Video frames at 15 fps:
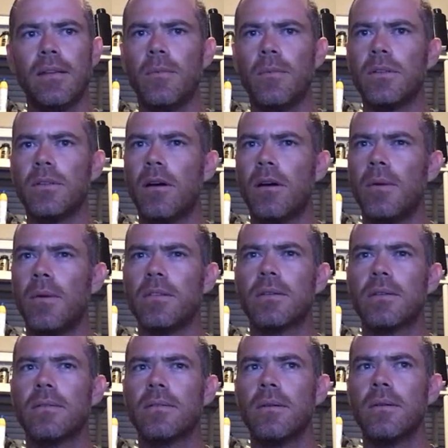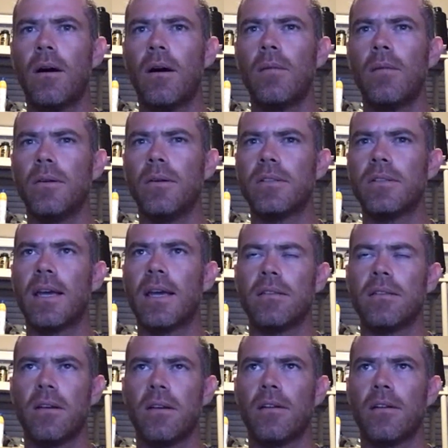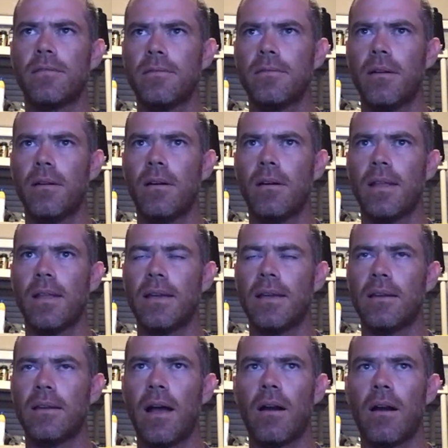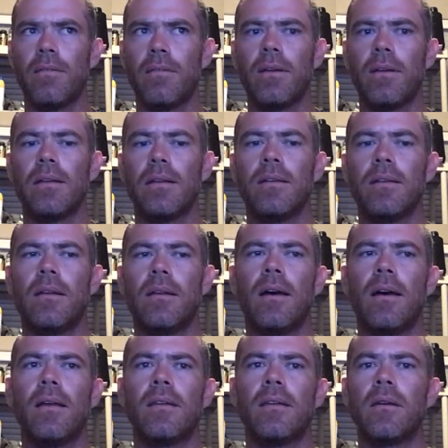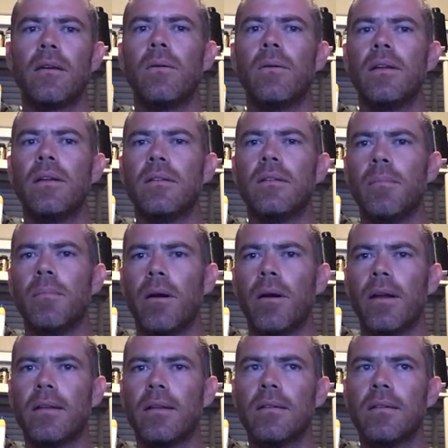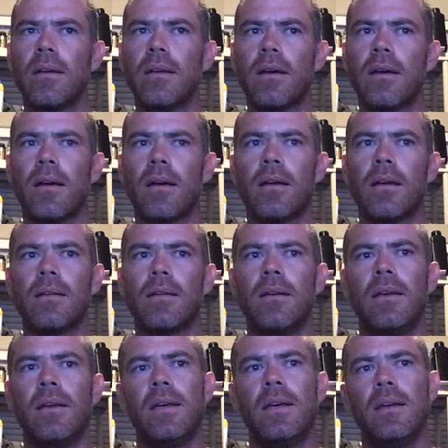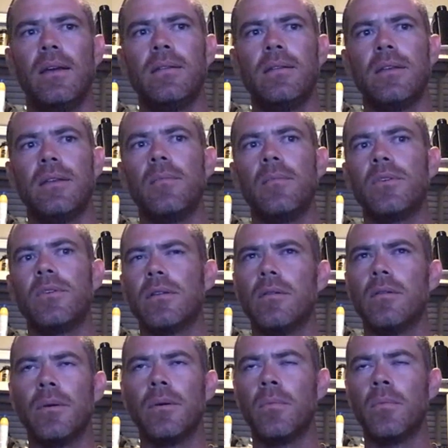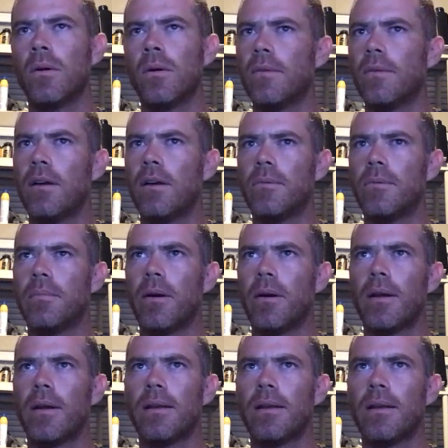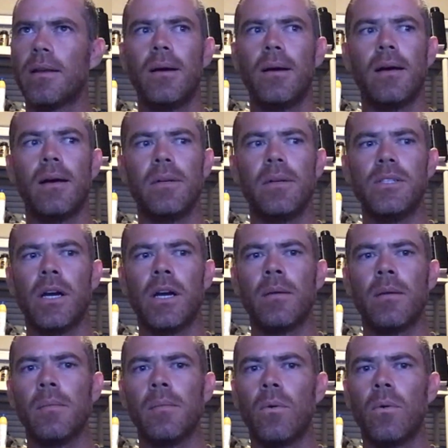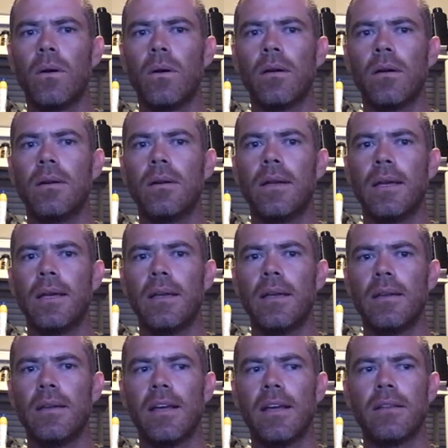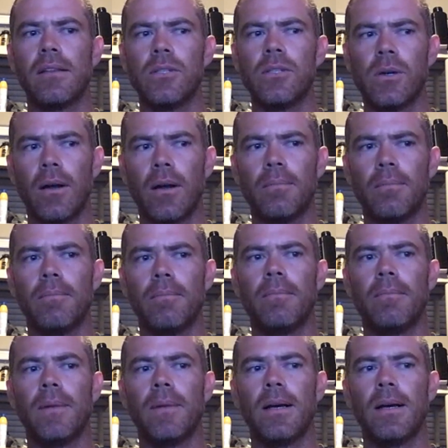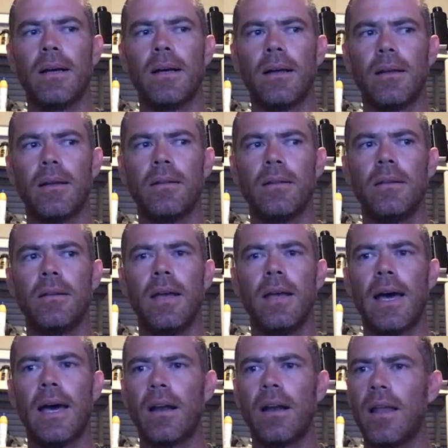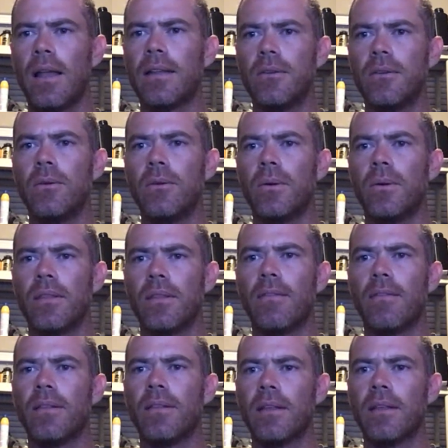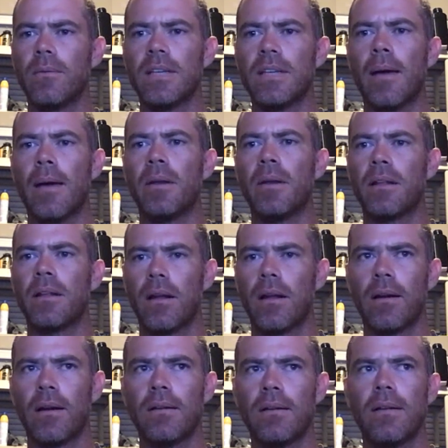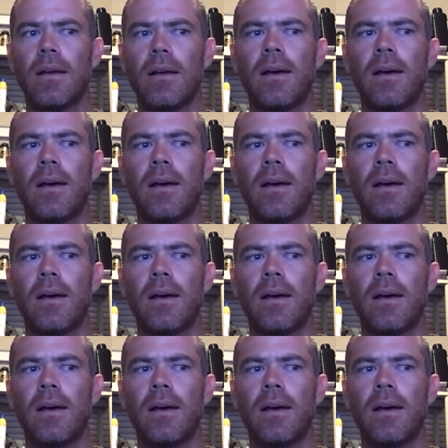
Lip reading: Tim was almost hands off on that entire event. Then going into Burn It, Tim was a little bit more involved with Burn It, but Jeremy Moore and Nathan Drum had a lot to do with everything that was happening there.